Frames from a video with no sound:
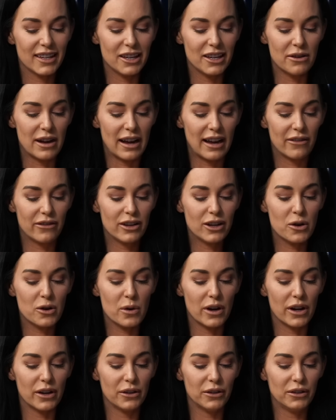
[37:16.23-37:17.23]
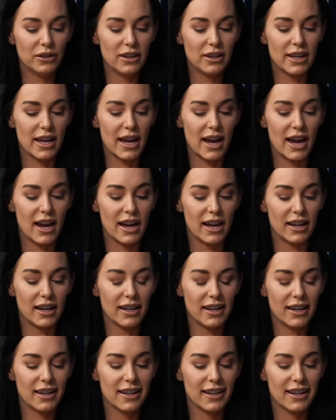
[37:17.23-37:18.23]
You have a quote
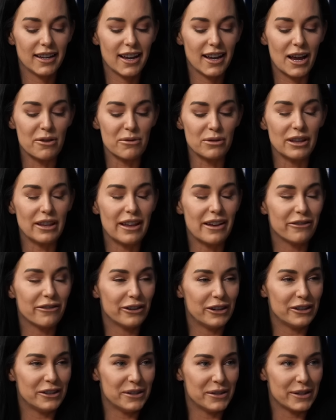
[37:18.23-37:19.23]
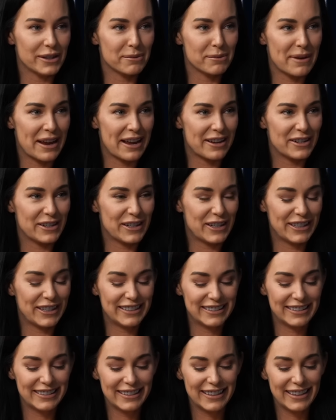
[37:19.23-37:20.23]
that I would love for you to expand on.
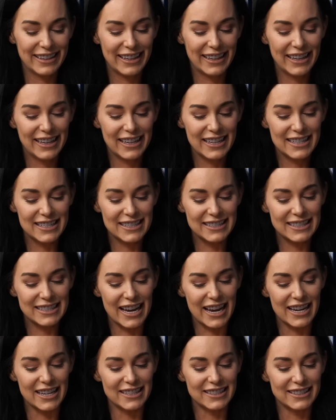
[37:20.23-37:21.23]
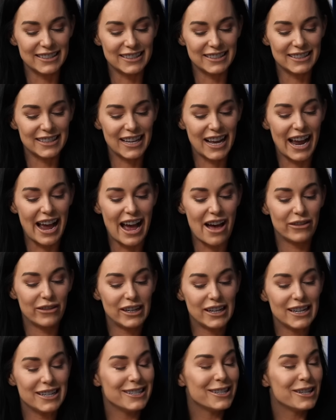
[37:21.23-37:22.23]
Okay. It says, I have an
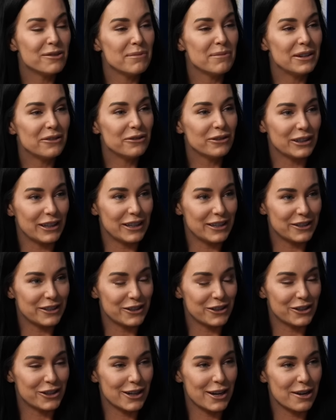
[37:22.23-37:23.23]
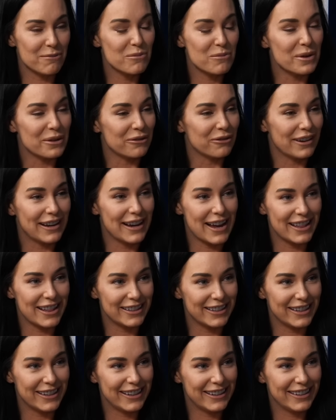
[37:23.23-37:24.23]
intimate relationship with
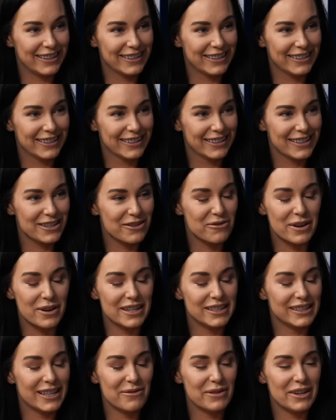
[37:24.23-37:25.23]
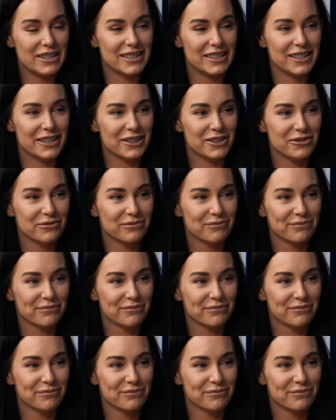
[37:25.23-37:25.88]
reality. Yeah. What does that mean to you?